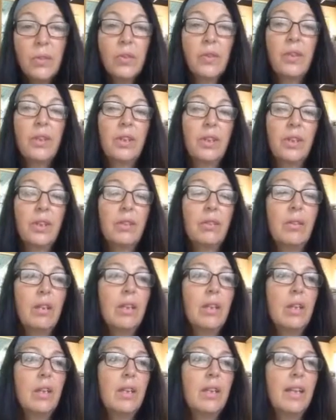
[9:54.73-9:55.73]
surgeon,
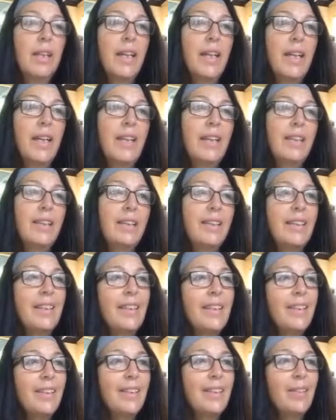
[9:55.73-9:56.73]
and
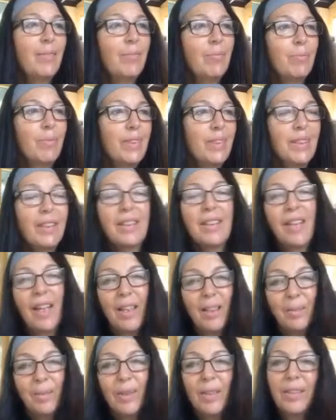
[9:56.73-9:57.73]
he
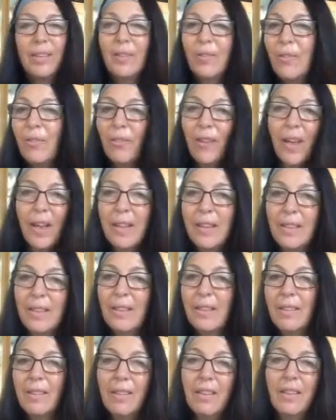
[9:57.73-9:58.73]
thought it was
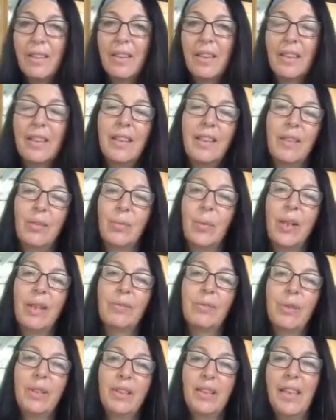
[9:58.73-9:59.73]
fun that his
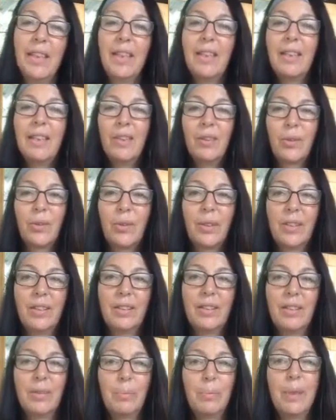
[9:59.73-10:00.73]
wife was taking these
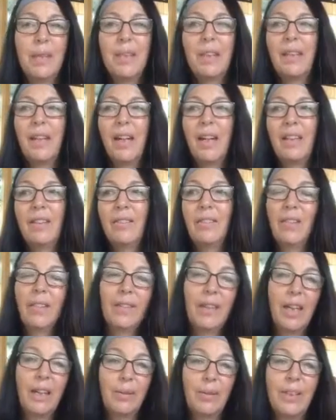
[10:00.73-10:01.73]
courses, but I don't
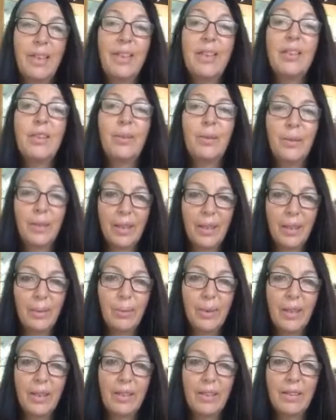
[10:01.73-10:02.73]
know how into it he
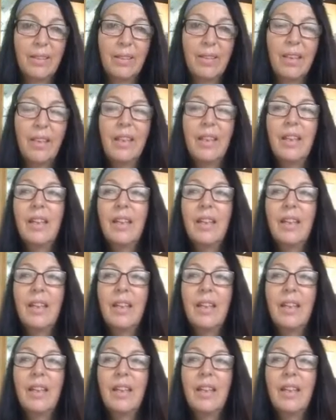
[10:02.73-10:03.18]
was.